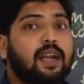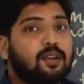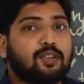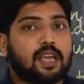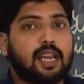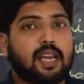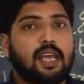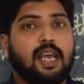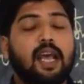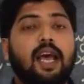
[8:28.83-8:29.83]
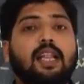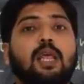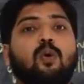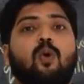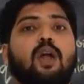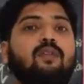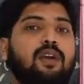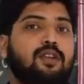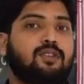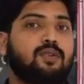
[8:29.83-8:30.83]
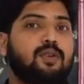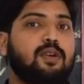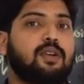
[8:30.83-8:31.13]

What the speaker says: Understand? I think you all have understood.